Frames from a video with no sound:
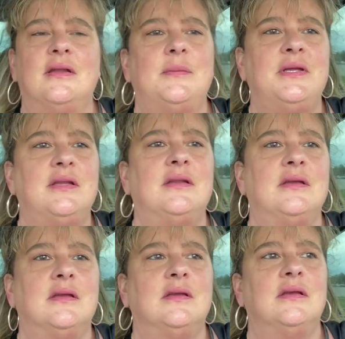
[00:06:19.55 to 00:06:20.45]
I
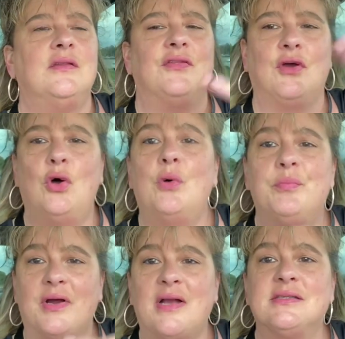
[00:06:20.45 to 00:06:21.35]
mean, the whole
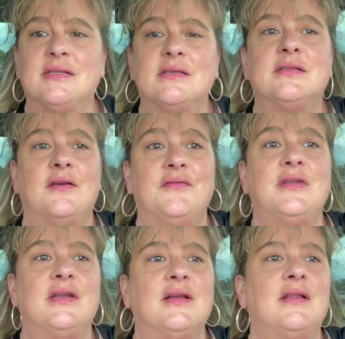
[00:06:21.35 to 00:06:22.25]
process of
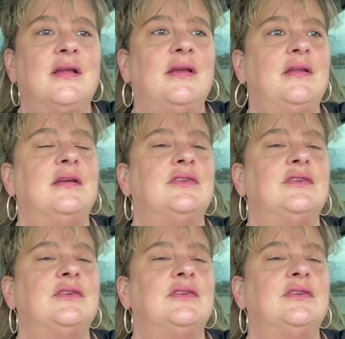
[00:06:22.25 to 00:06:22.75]
the decline.